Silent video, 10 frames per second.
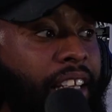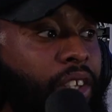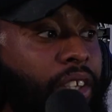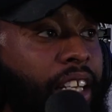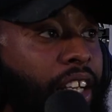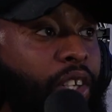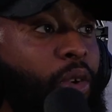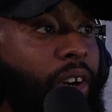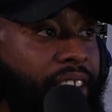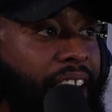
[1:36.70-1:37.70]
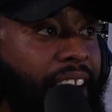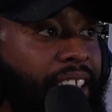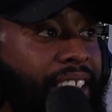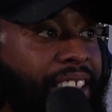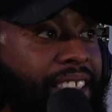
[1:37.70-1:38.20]

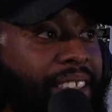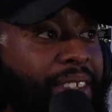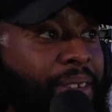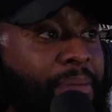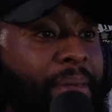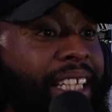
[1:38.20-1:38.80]
Remember what the fuck happened.